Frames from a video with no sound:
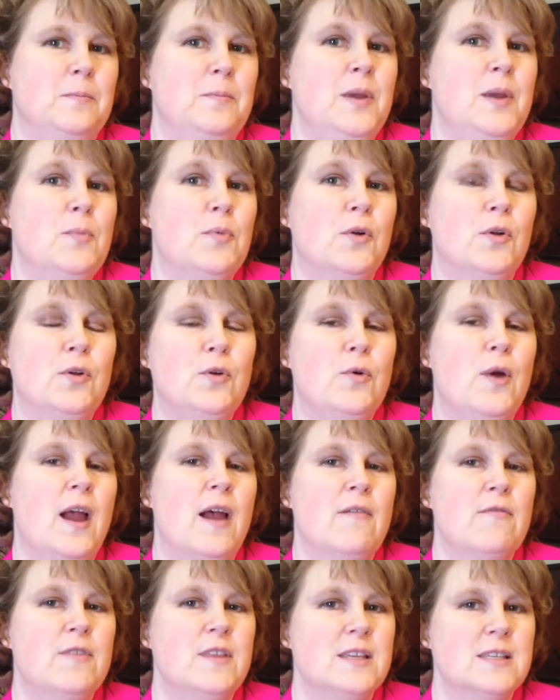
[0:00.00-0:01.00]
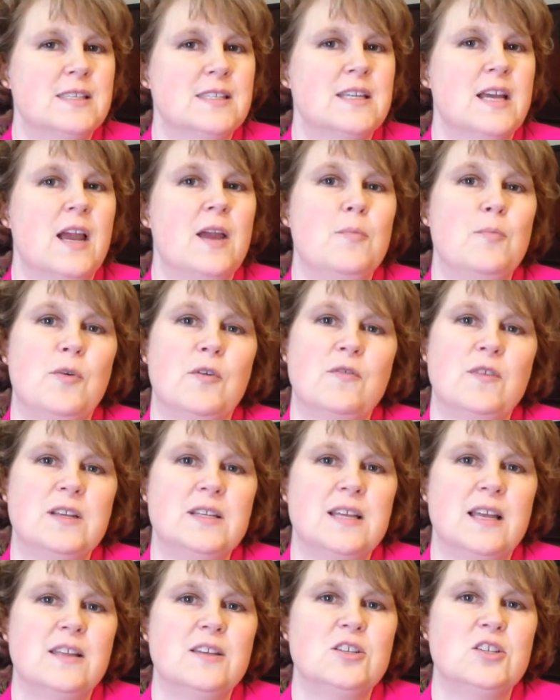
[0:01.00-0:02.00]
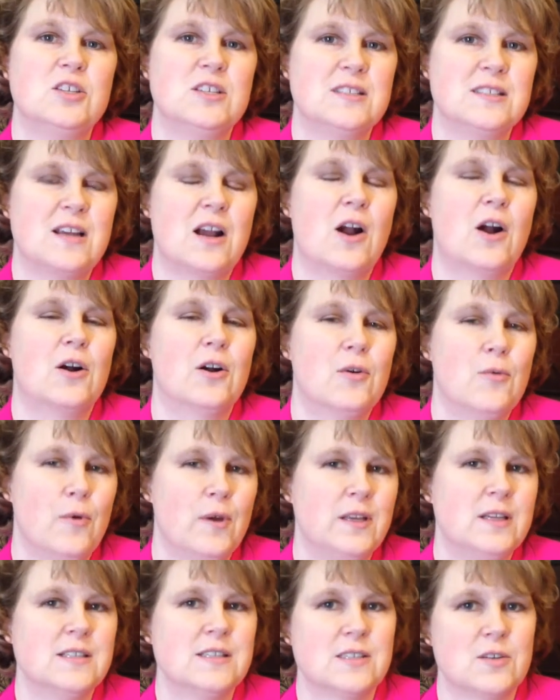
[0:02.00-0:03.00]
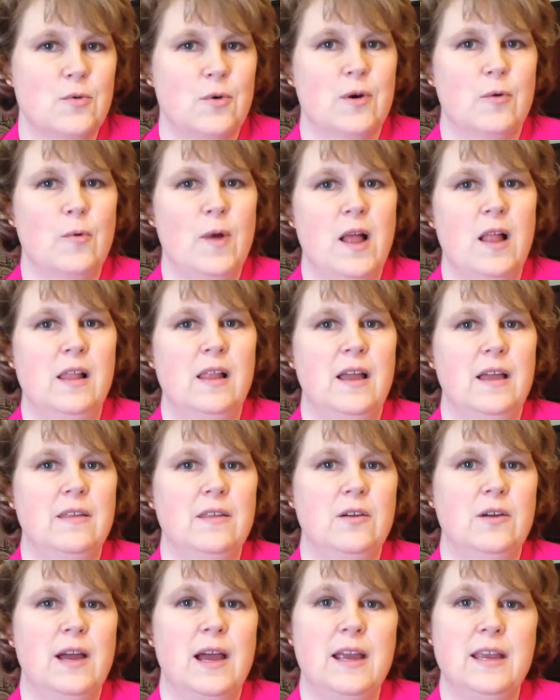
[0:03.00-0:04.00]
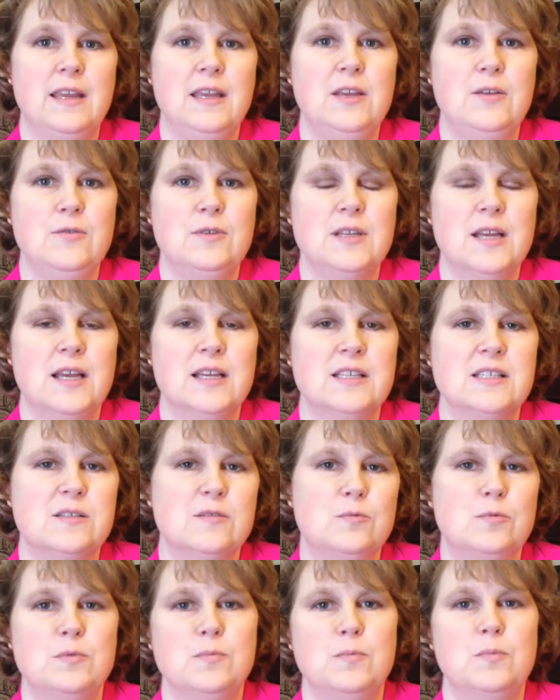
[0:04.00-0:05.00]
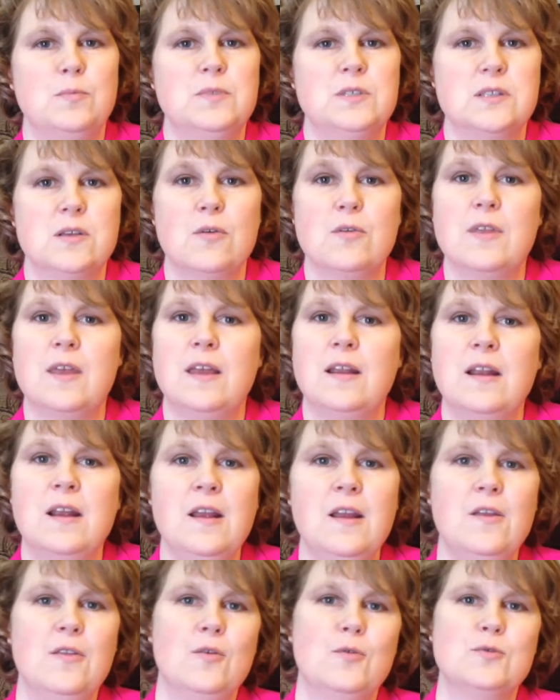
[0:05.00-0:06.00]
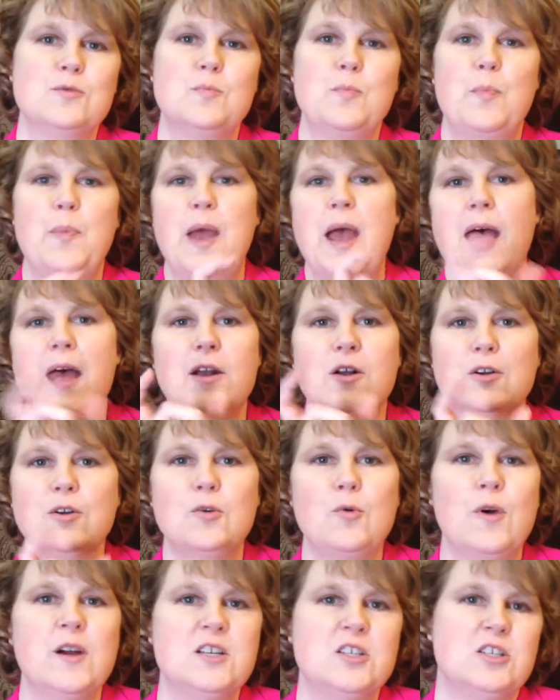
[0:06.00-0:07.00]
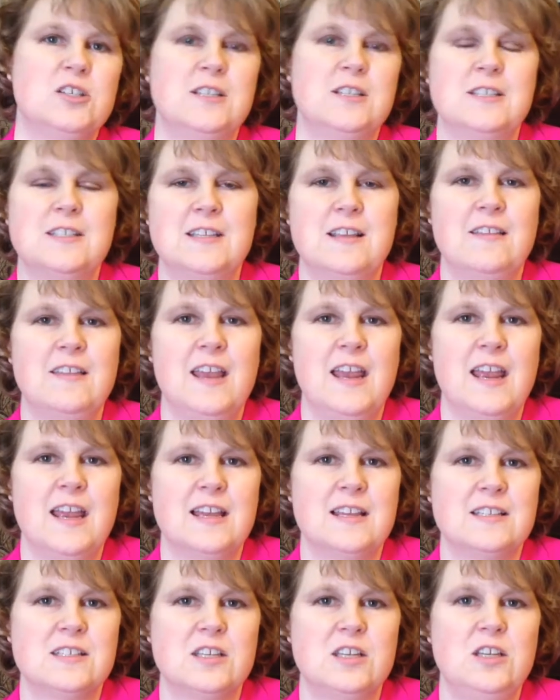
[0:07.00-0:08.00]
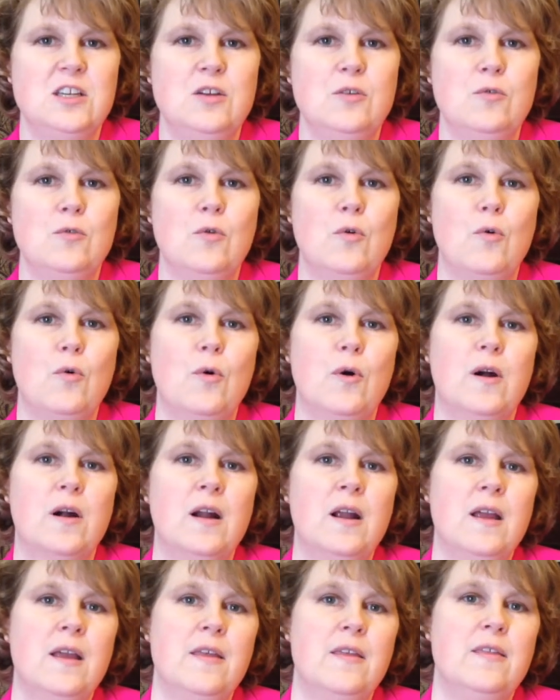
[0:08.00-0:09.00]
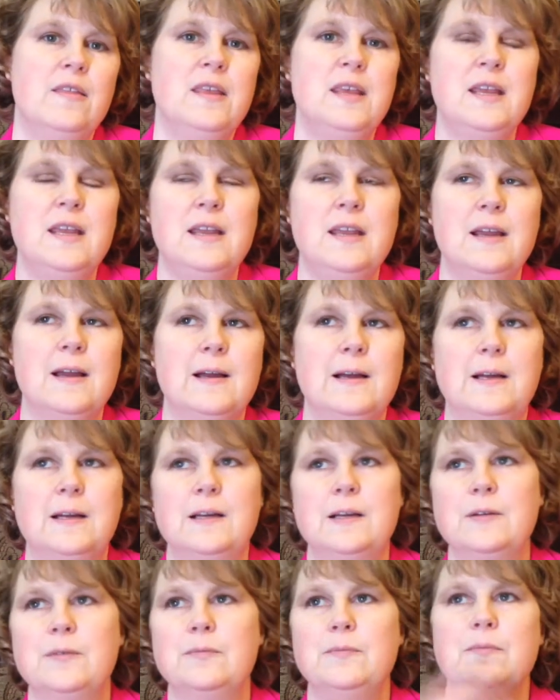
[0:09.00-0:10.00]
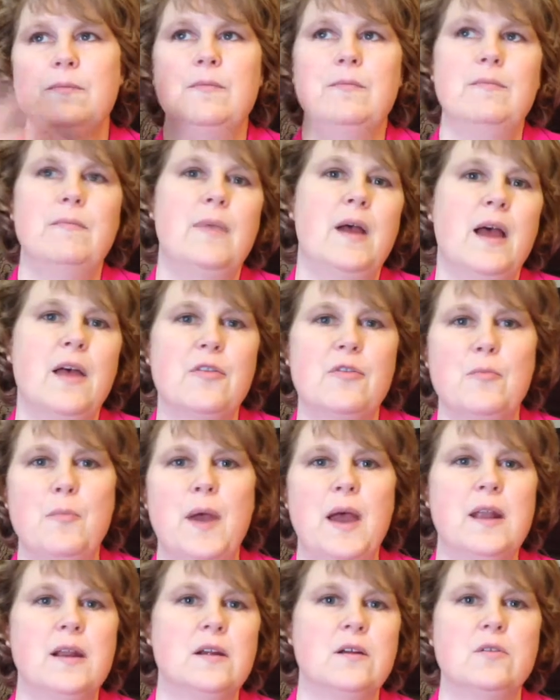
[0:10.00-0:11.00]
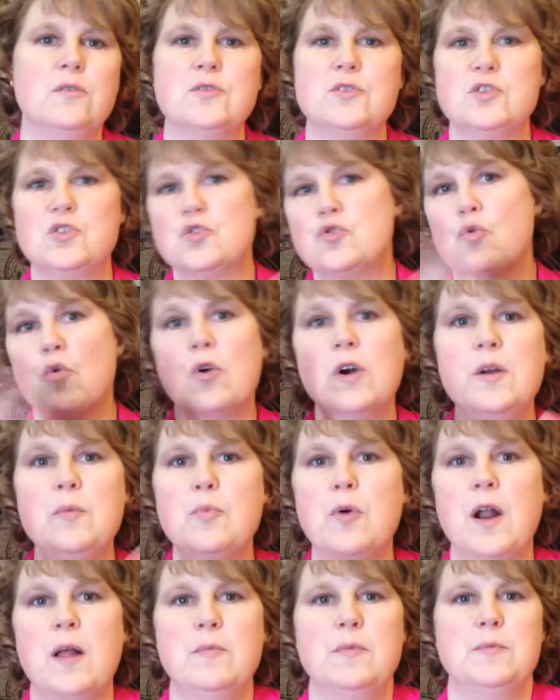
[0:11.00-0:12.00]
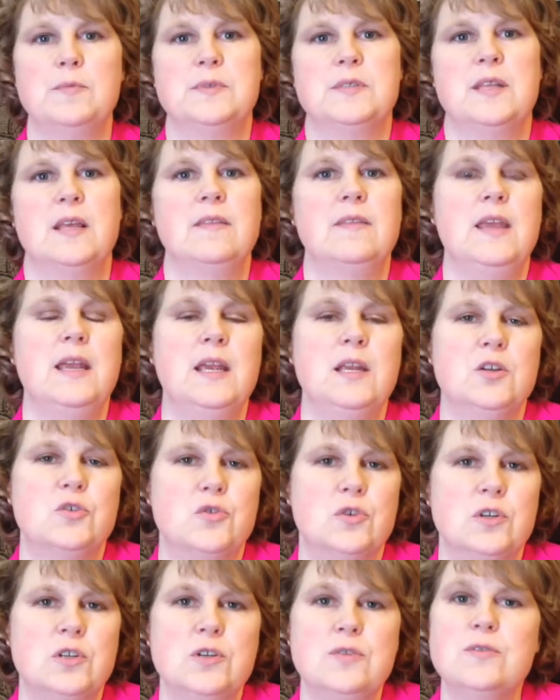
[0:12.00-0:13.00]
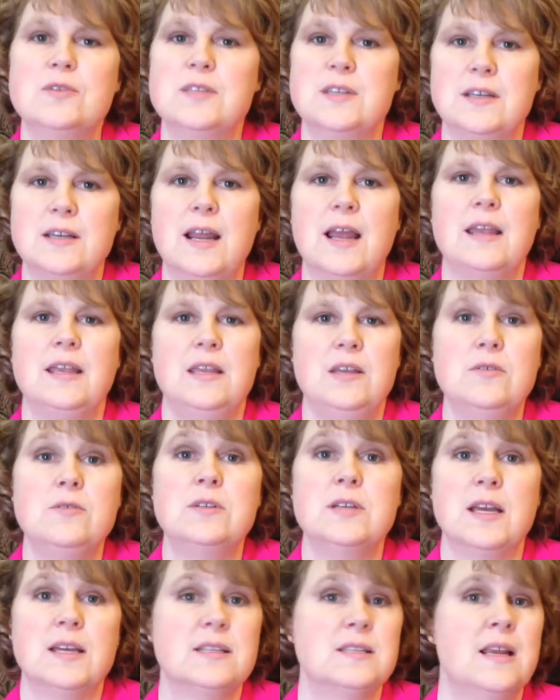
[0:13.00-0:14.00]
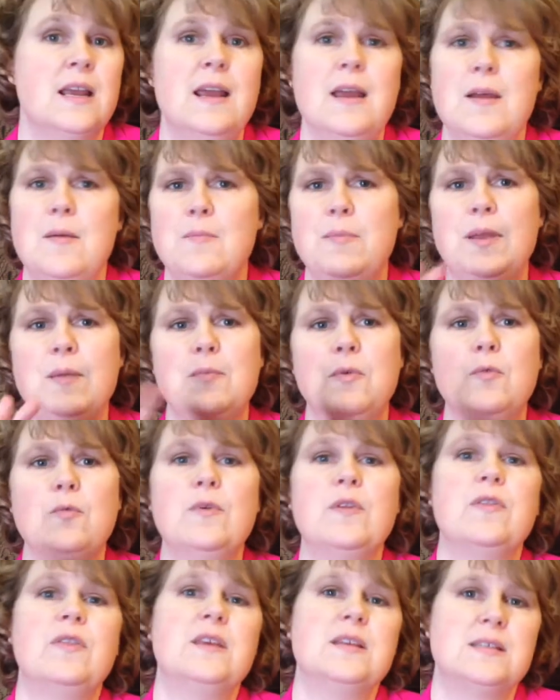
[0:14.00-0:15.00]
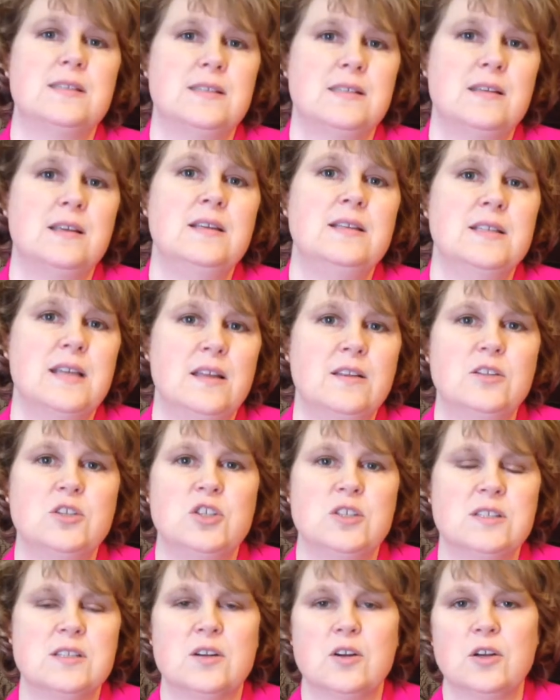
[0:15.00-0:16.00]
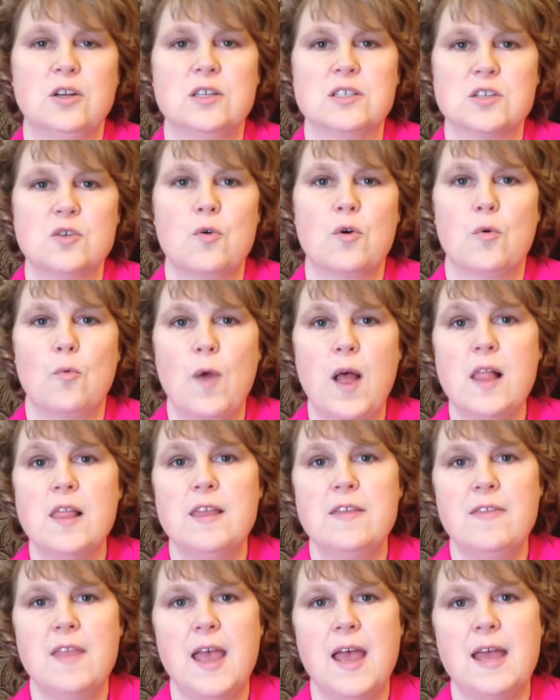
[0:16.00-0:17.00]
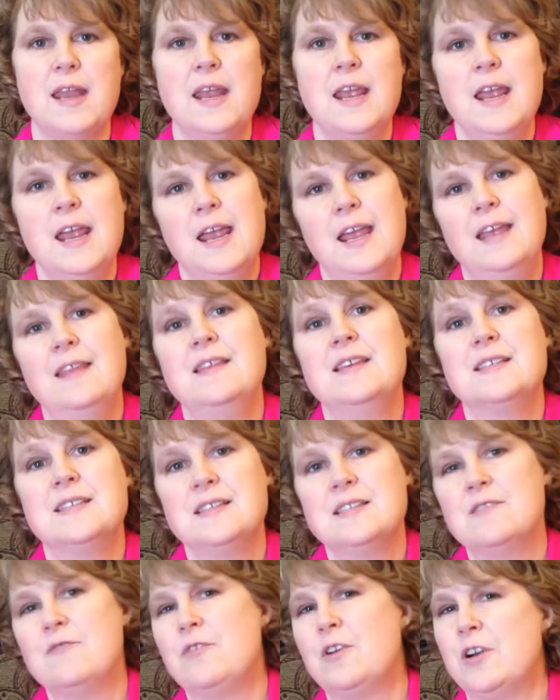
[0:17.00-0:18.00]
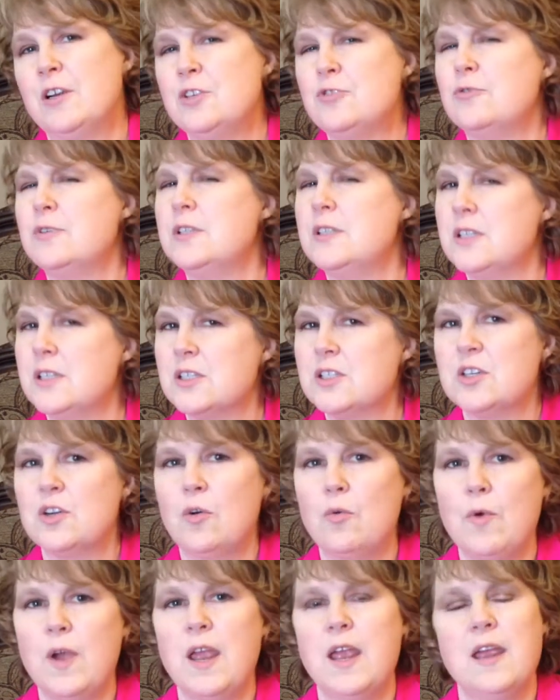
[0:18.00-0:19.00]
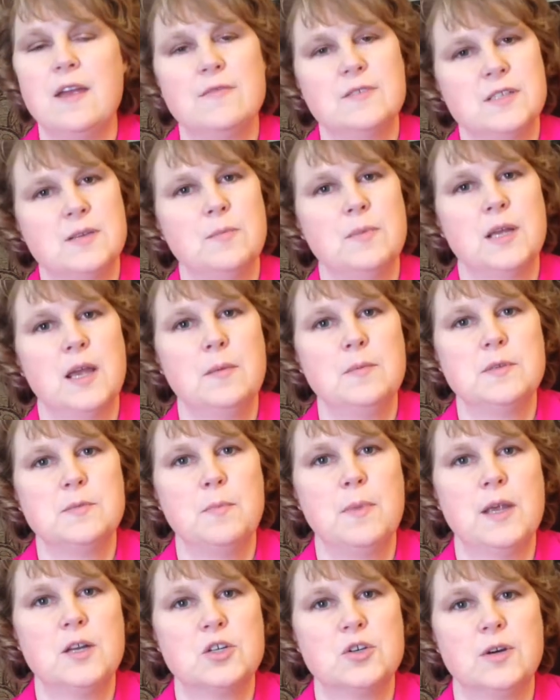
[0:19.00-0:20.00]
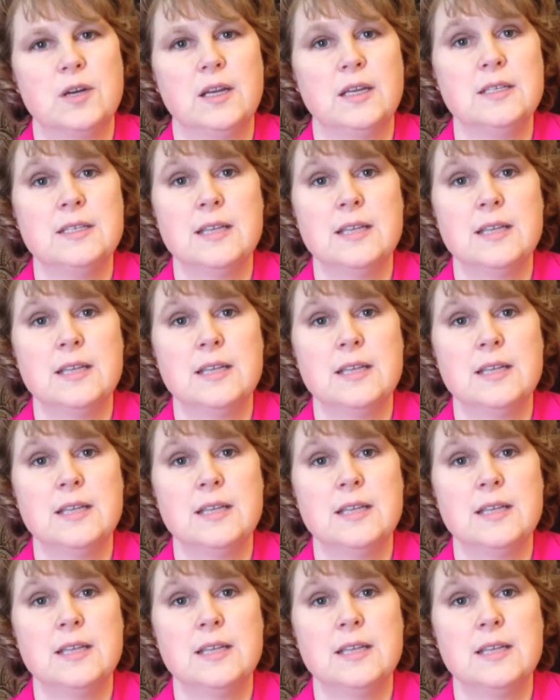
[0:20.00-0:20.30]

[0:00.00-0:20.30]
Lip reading: People who have this type of intelligence are going to score well on the IQ tests, so that those pattern questions that they ask you or the mathematical story problems that they introduce in an IQ test, people with this intelligence are going to score well in that. And this is a very traditional way of sometimes measuring